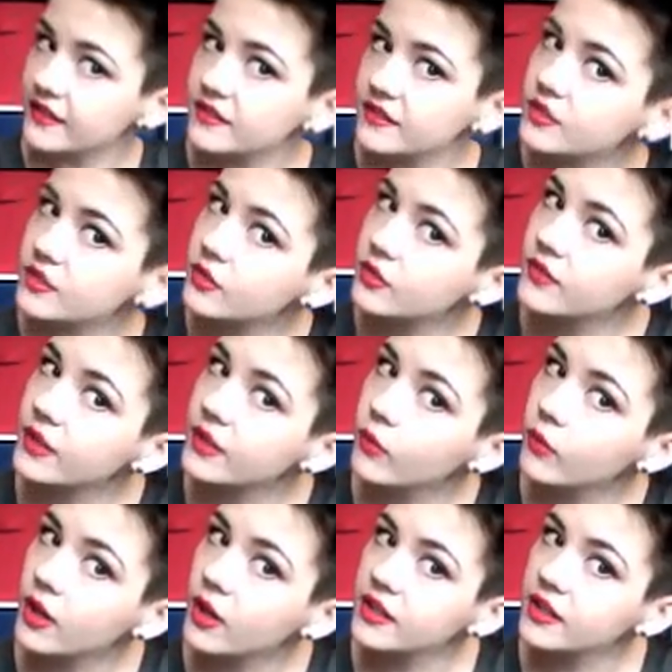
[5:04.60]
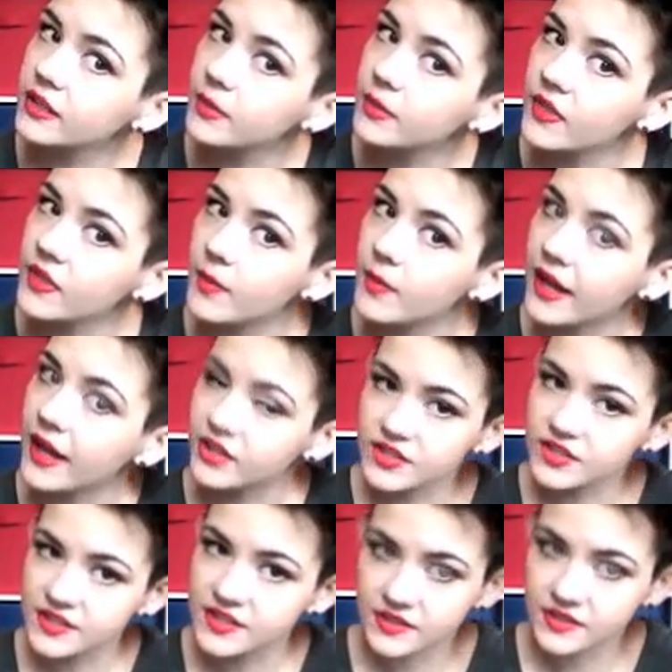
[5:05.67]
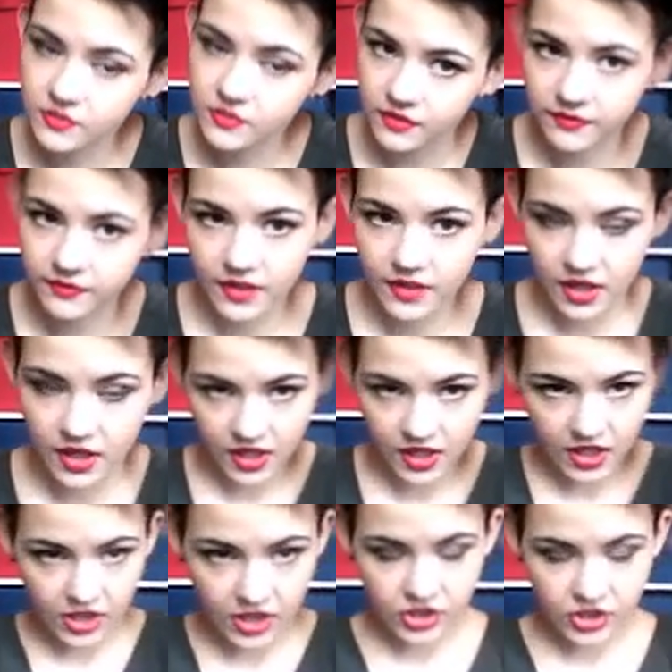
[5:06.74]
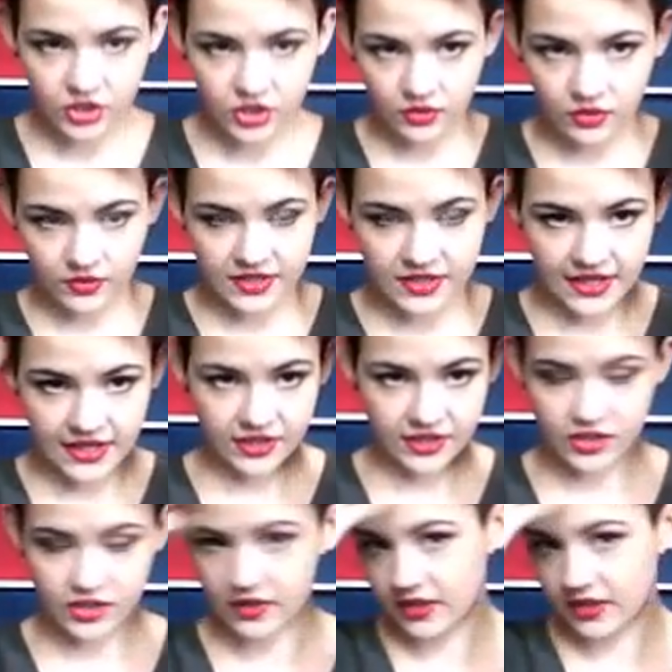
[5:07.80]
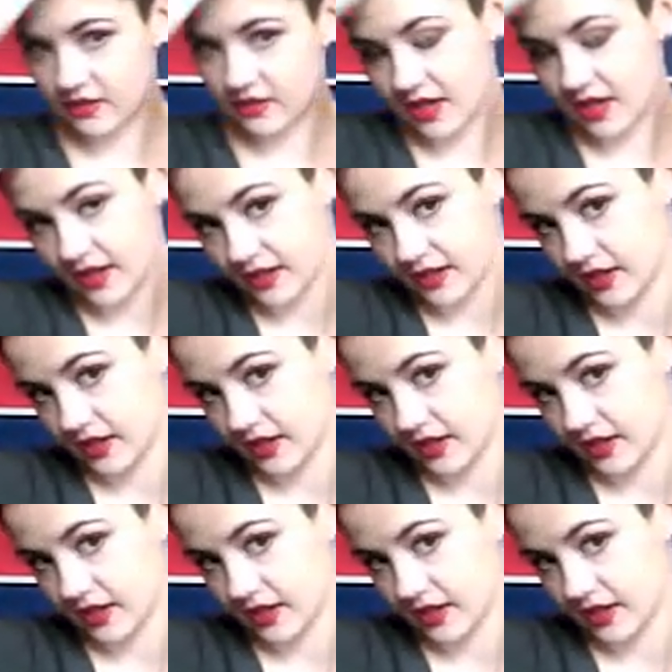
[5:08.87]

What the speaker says: sort of like work a little bit in the back just to sort of show the texture that you got